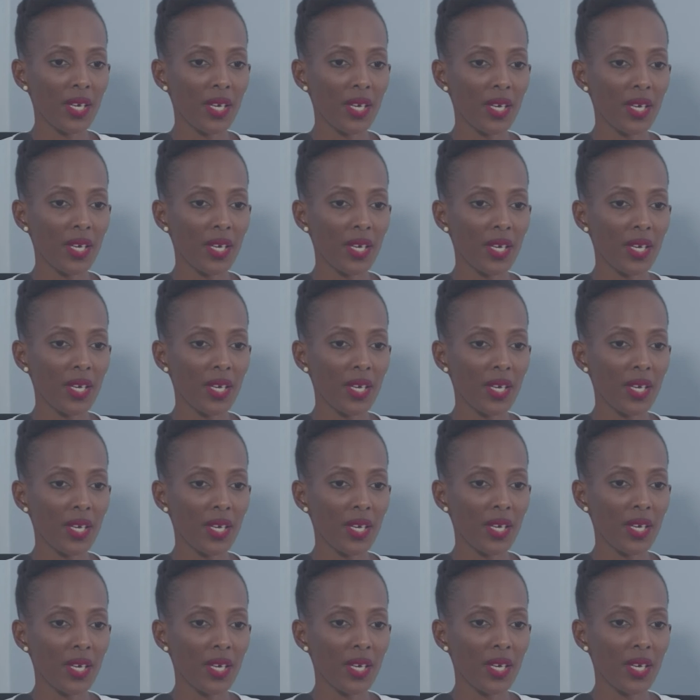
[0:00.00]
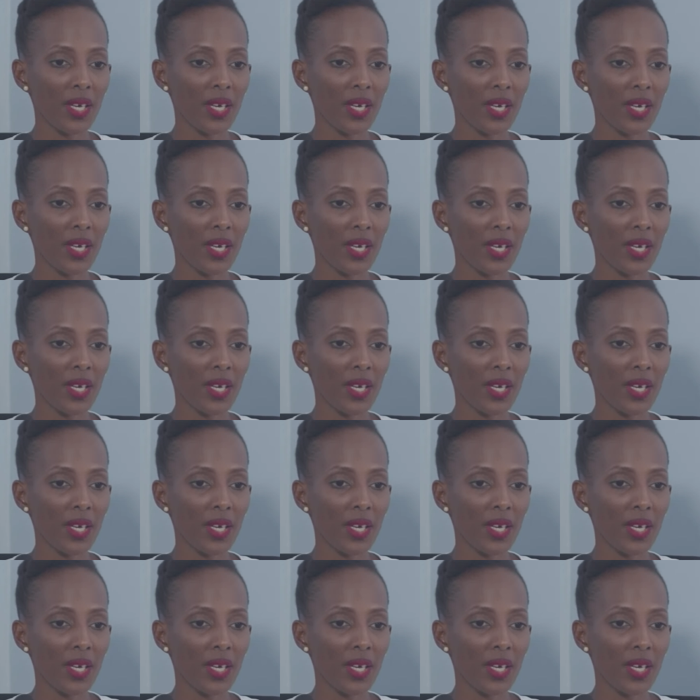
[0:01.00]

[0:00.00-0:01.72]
invites and welcome